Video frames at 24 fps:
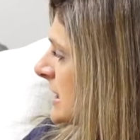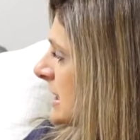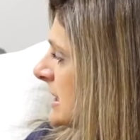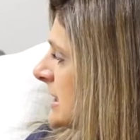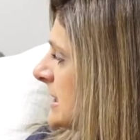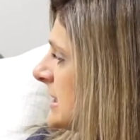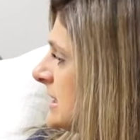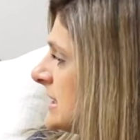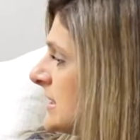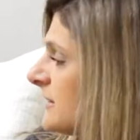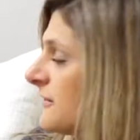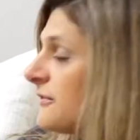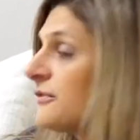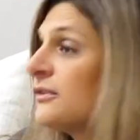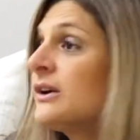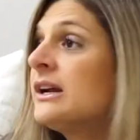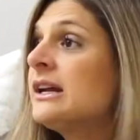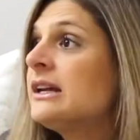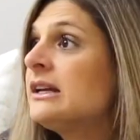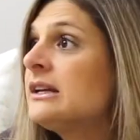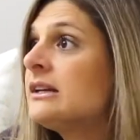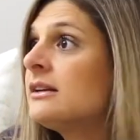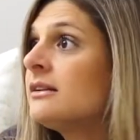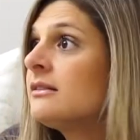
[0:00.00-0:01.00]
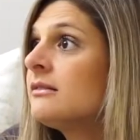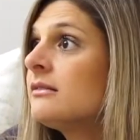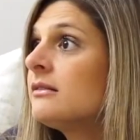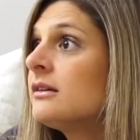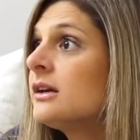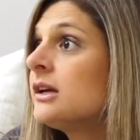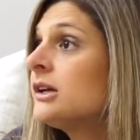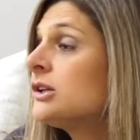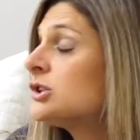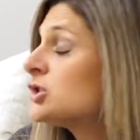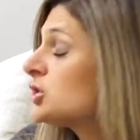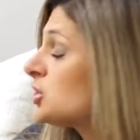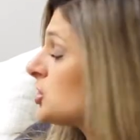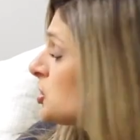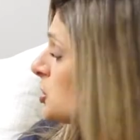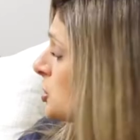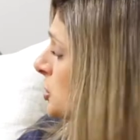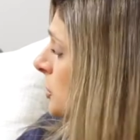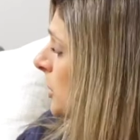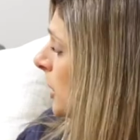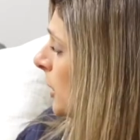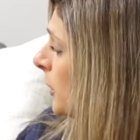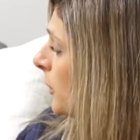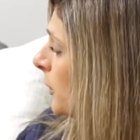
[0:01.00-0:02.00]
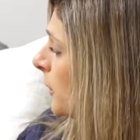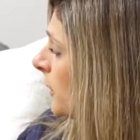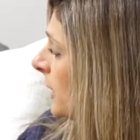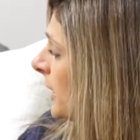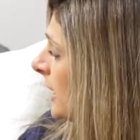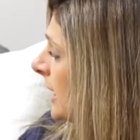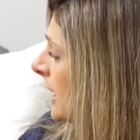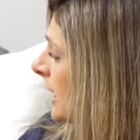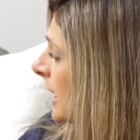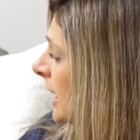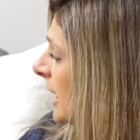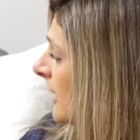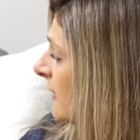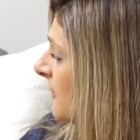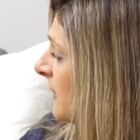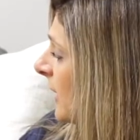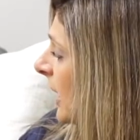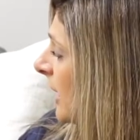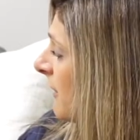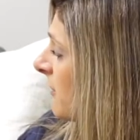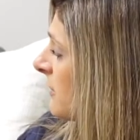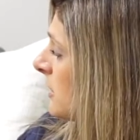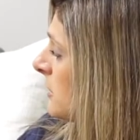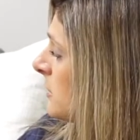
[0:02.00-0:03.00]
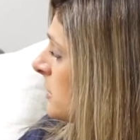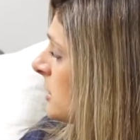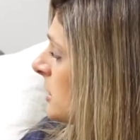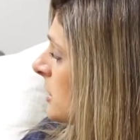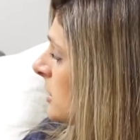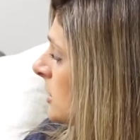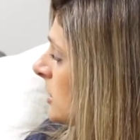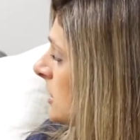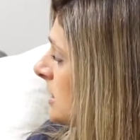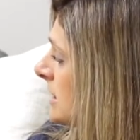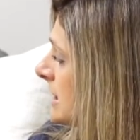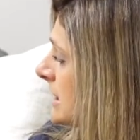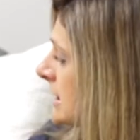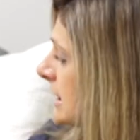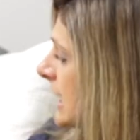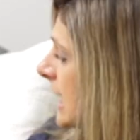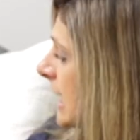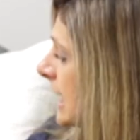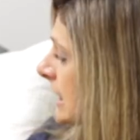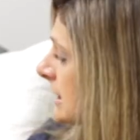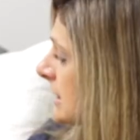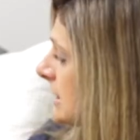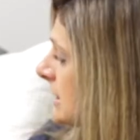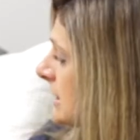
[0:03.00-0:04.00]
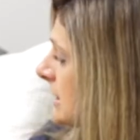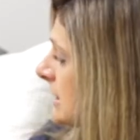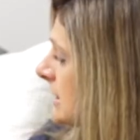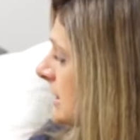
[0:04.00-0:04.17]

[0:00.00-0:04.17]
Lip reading: is different? It's true. If everyone looked and acted the